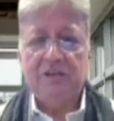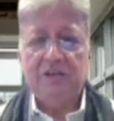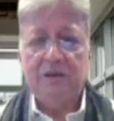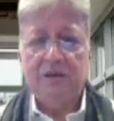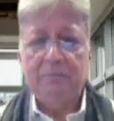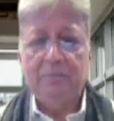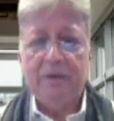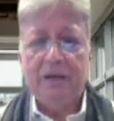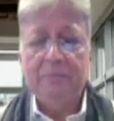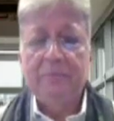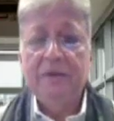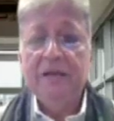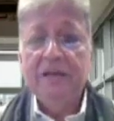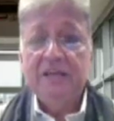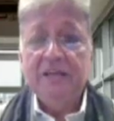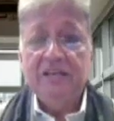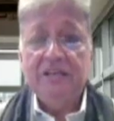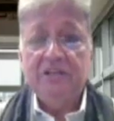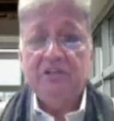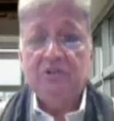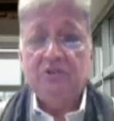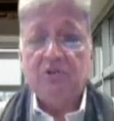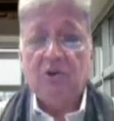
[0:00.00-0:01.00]
c'est la même.
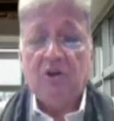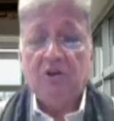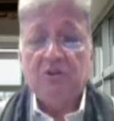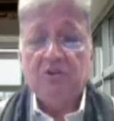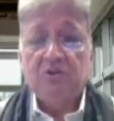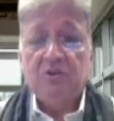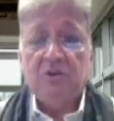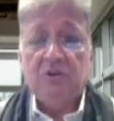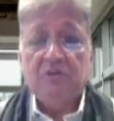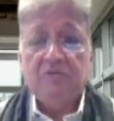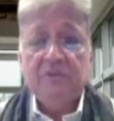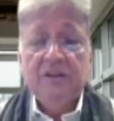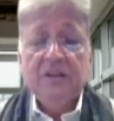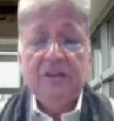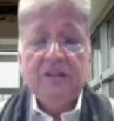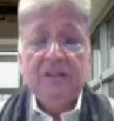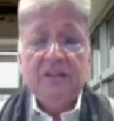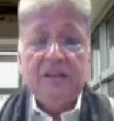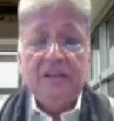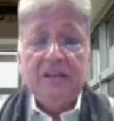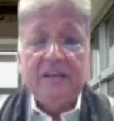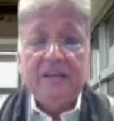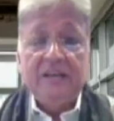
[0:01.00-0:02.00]
He talked of
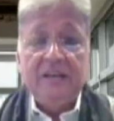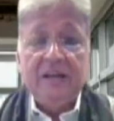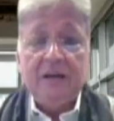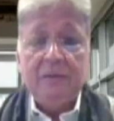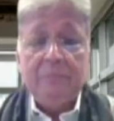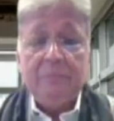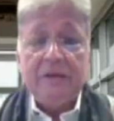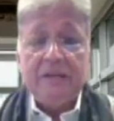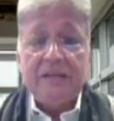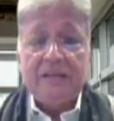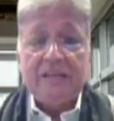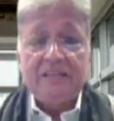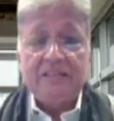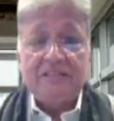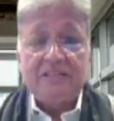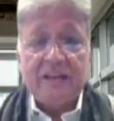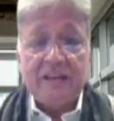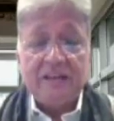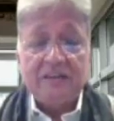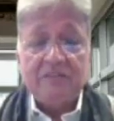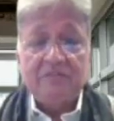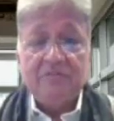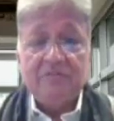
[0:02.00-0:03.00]
India making
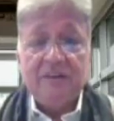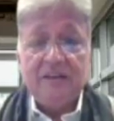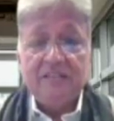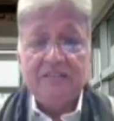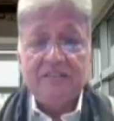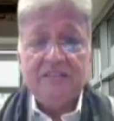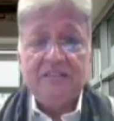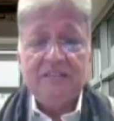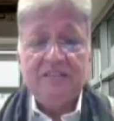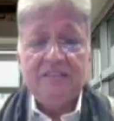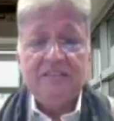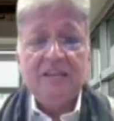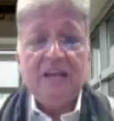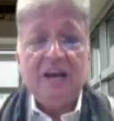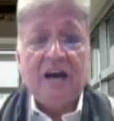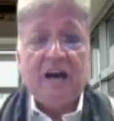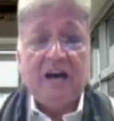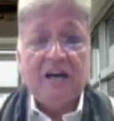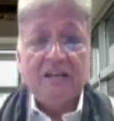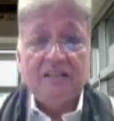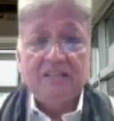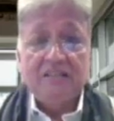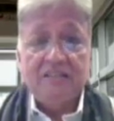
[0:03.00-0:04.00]
sacrifices,
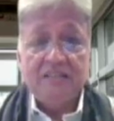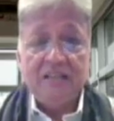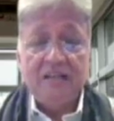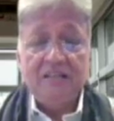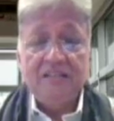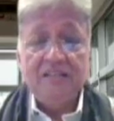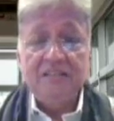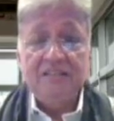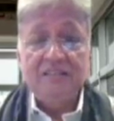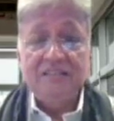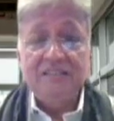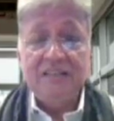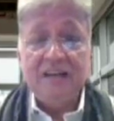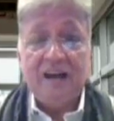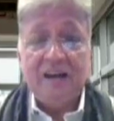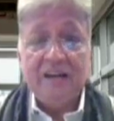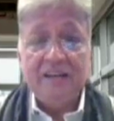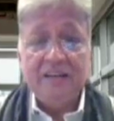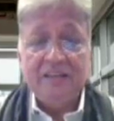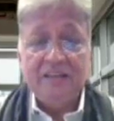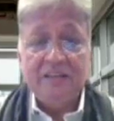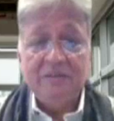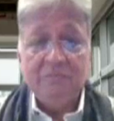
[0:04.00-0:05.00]
our sons
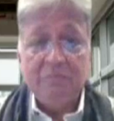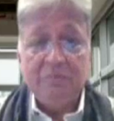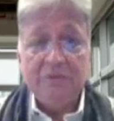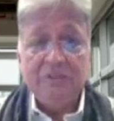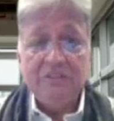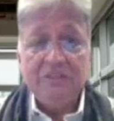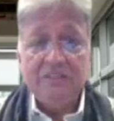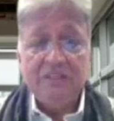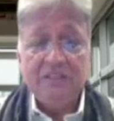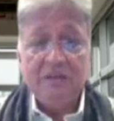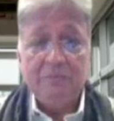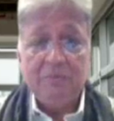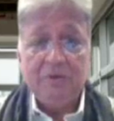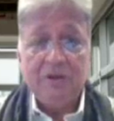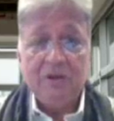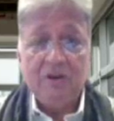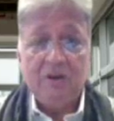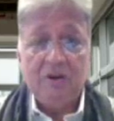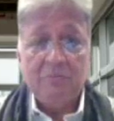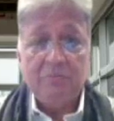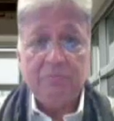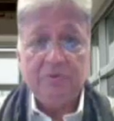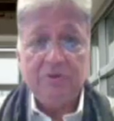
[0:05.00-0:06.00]
dying in
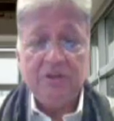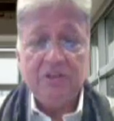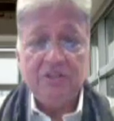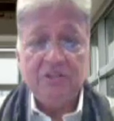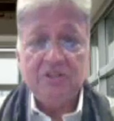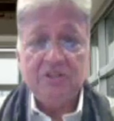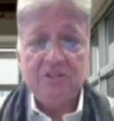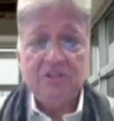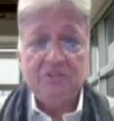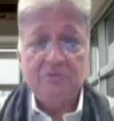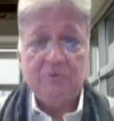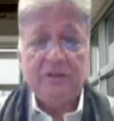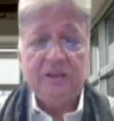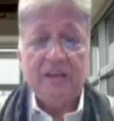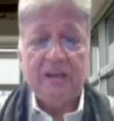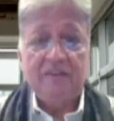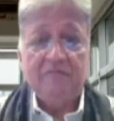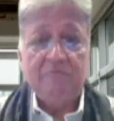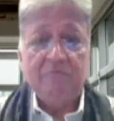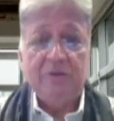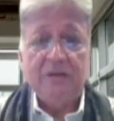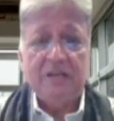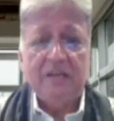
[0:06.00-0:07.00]
peacekeeping operations. We
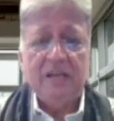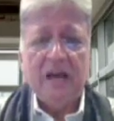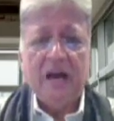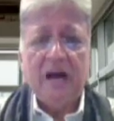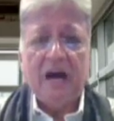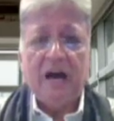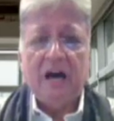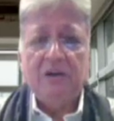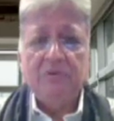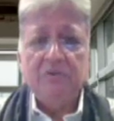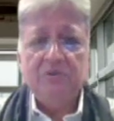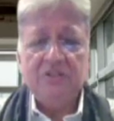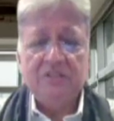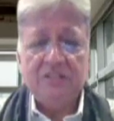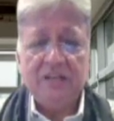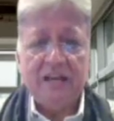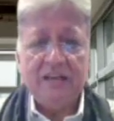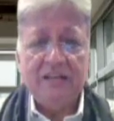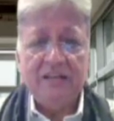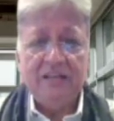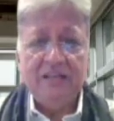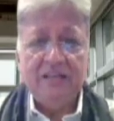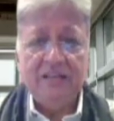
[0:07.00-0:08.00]
have been
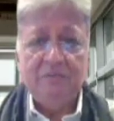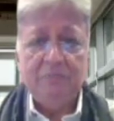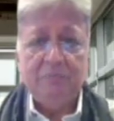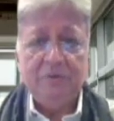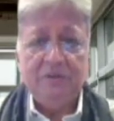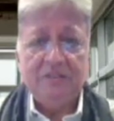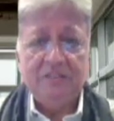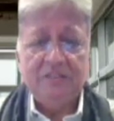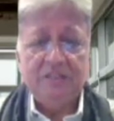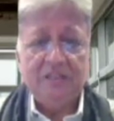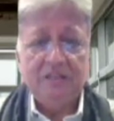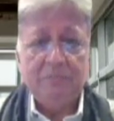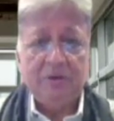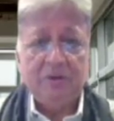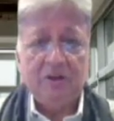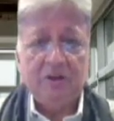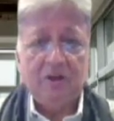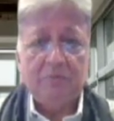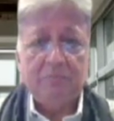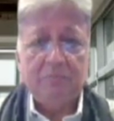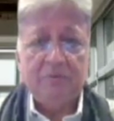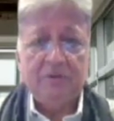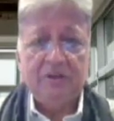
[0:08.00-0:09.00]
outstanding in
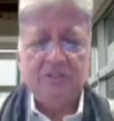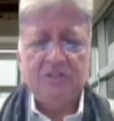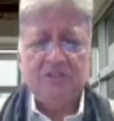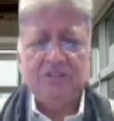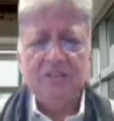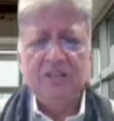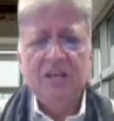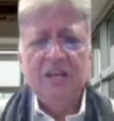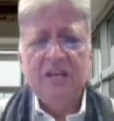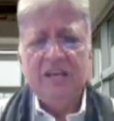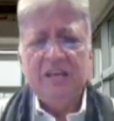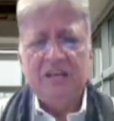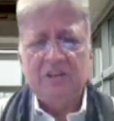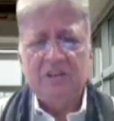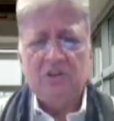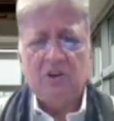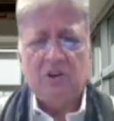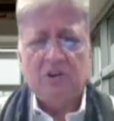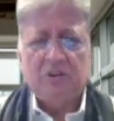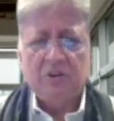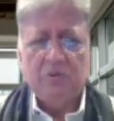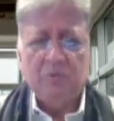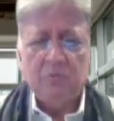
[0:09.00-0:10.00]
peacekeeping operations. He
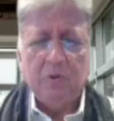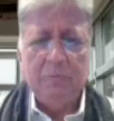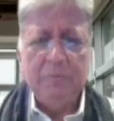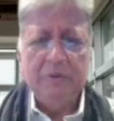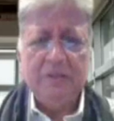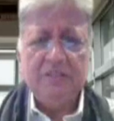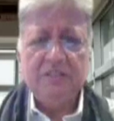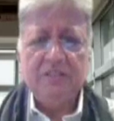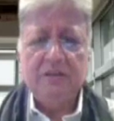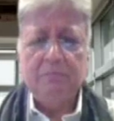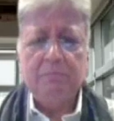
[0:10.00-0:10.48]
talked of women's